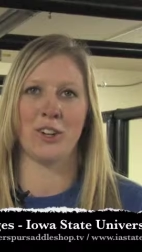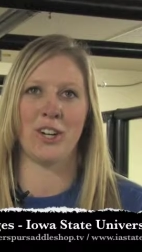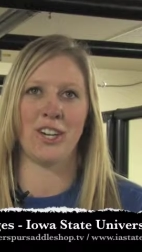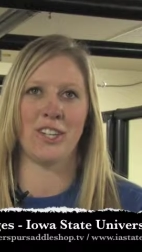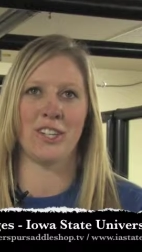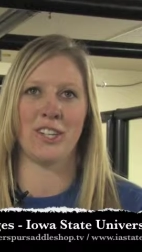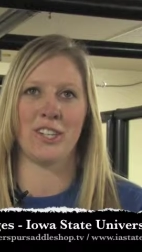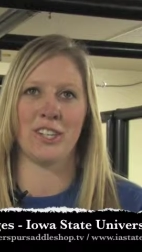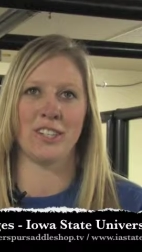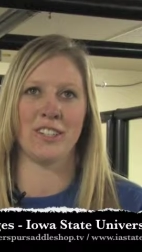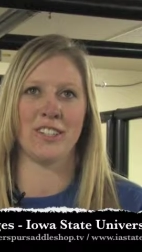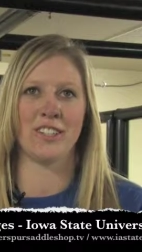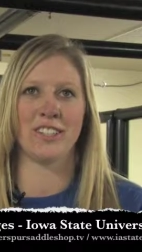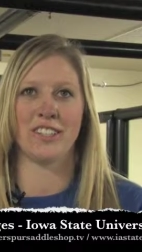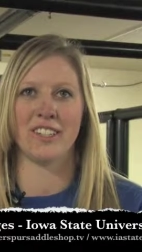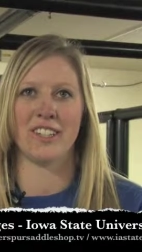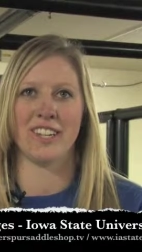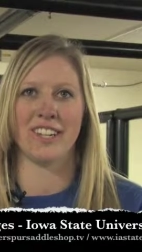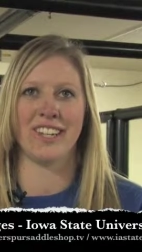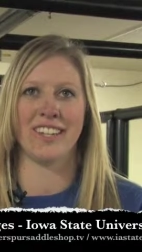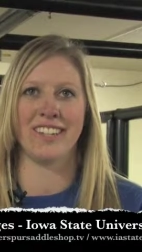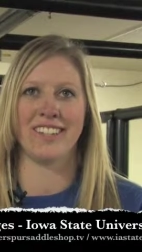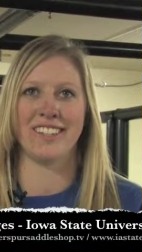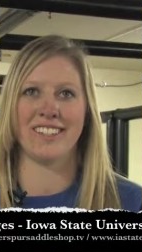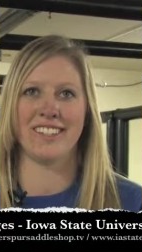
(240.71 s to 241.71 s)
creatures,
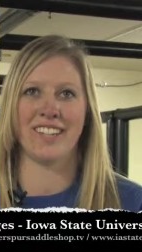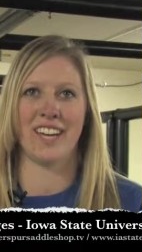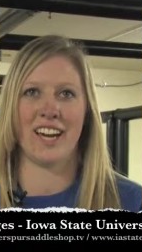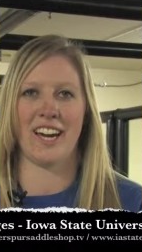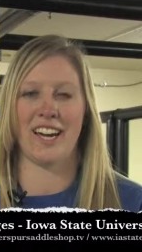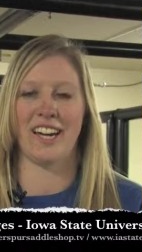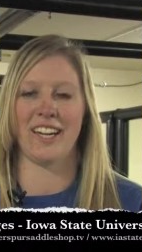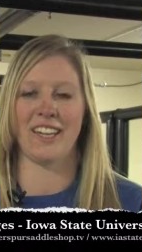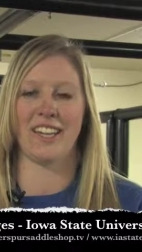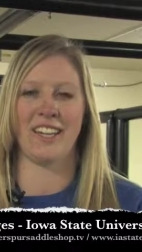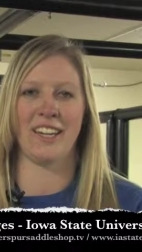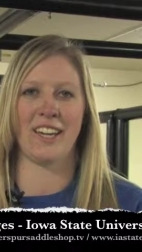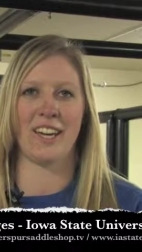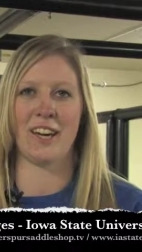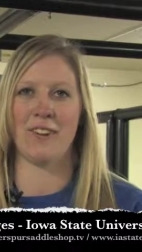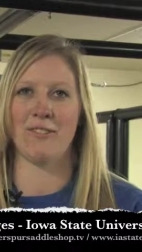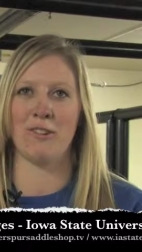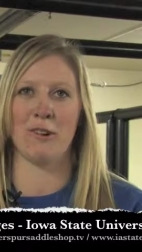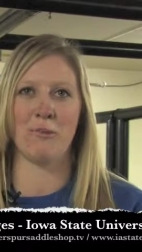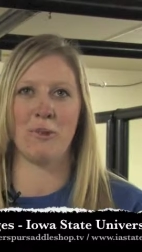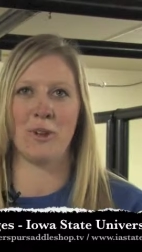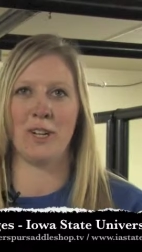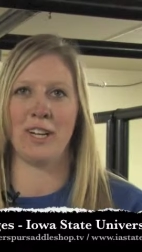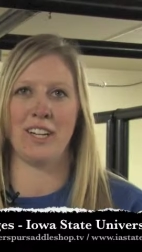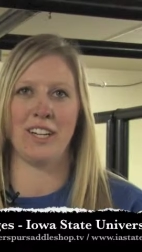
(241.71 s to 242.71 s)
and I think
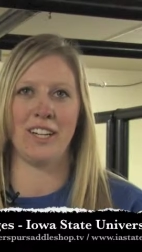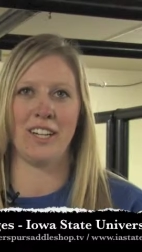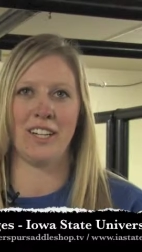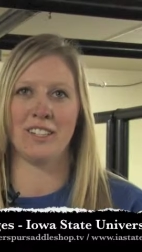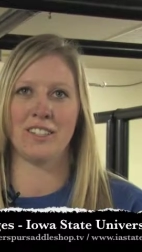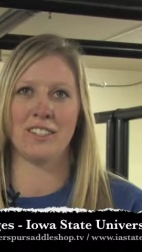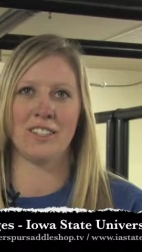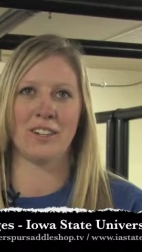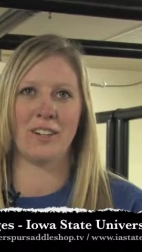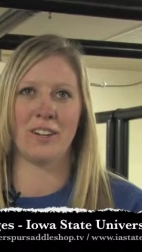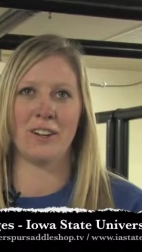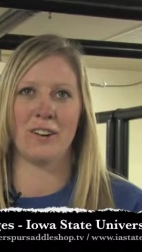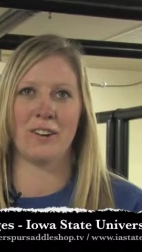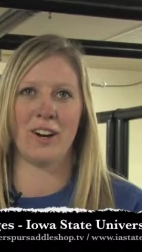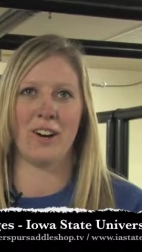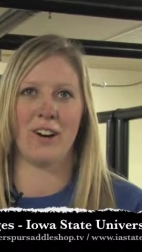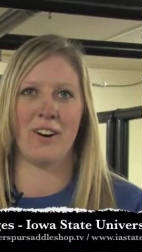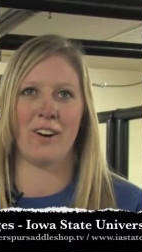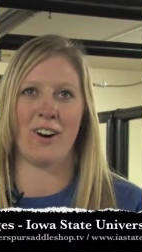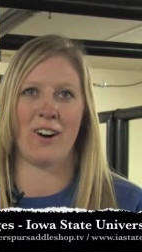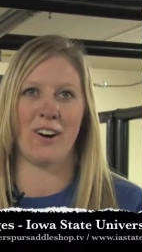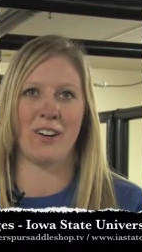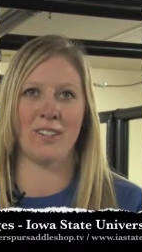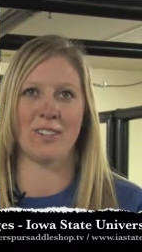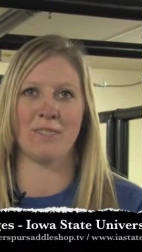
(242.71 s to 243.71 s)
everybody needs to know
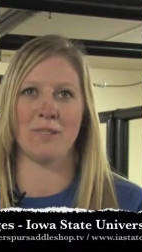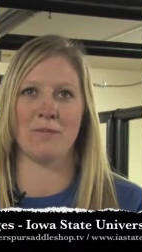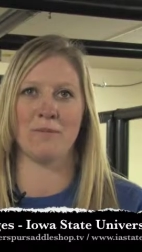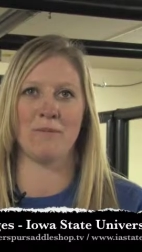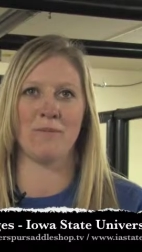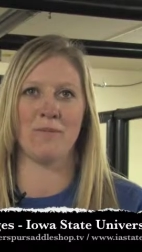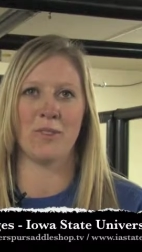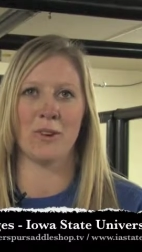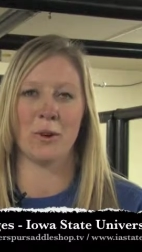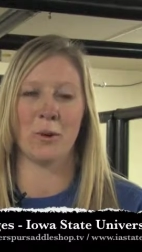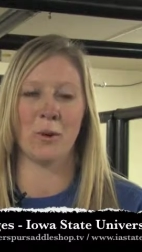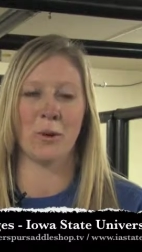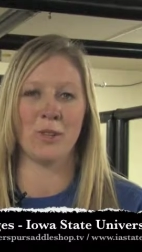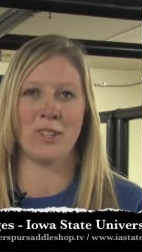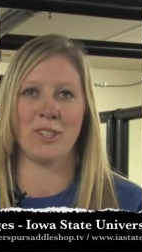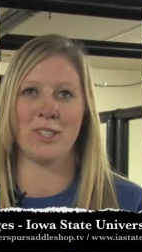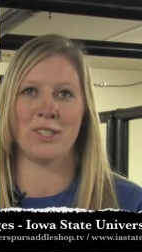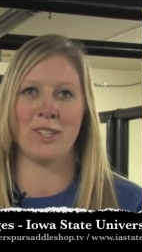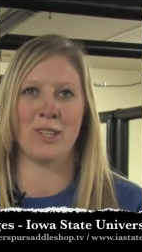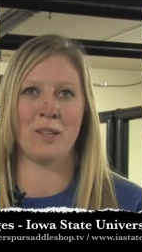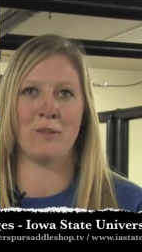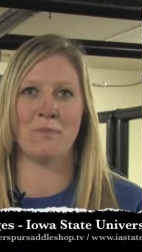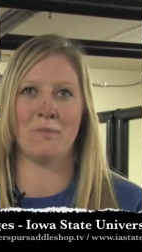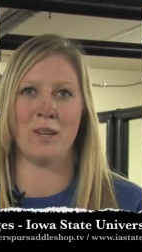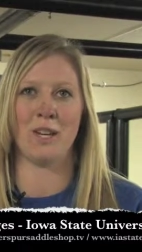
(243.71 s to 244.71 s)
how awesome
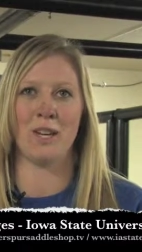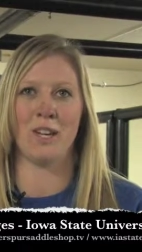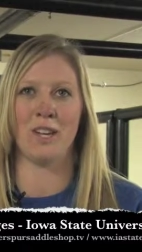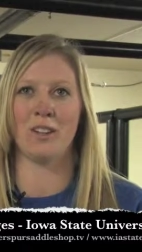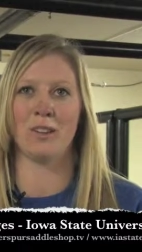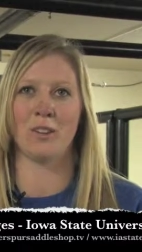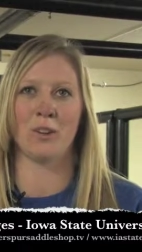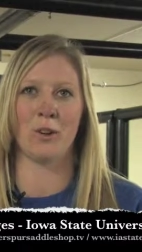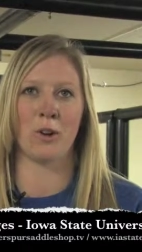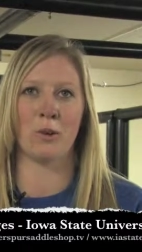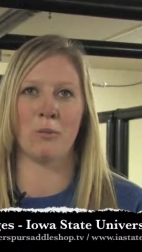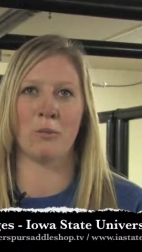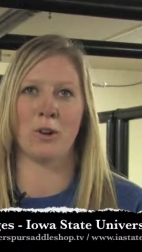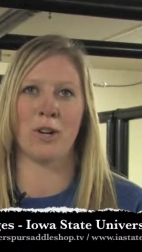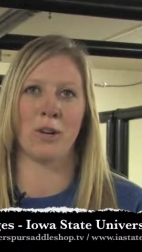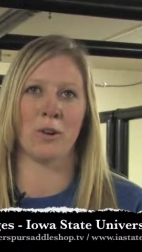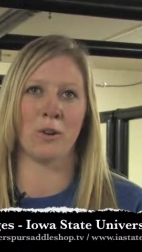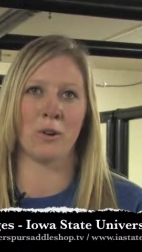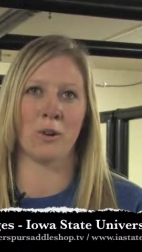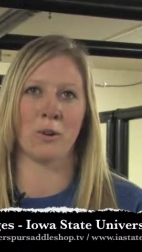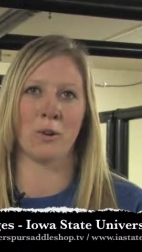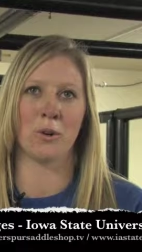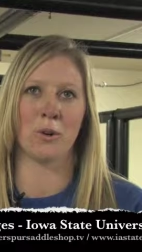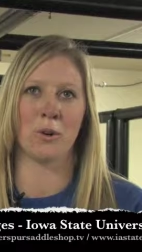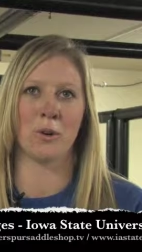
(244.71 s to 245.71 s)
horses can be, thoroughbred
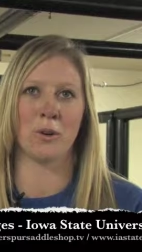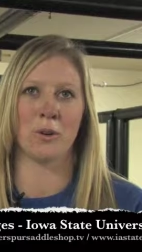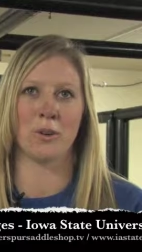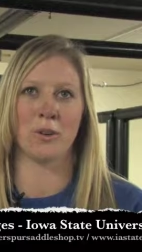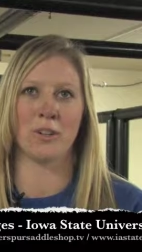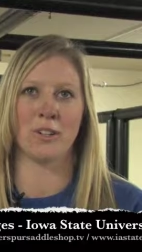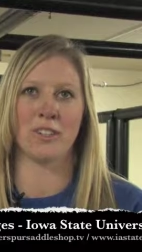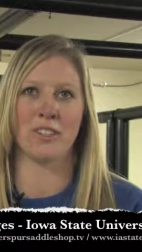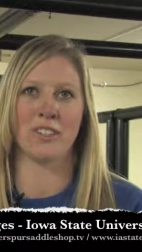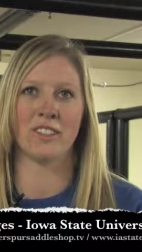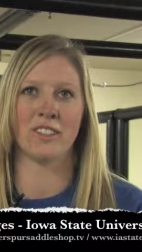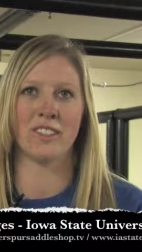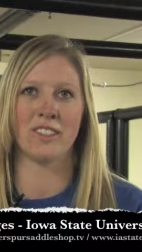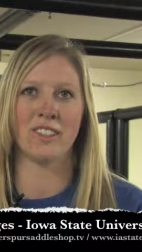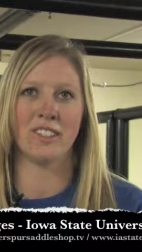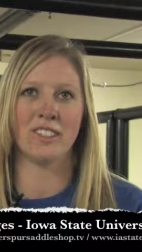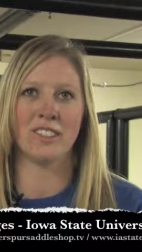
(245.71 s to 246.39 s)
or quarter horse.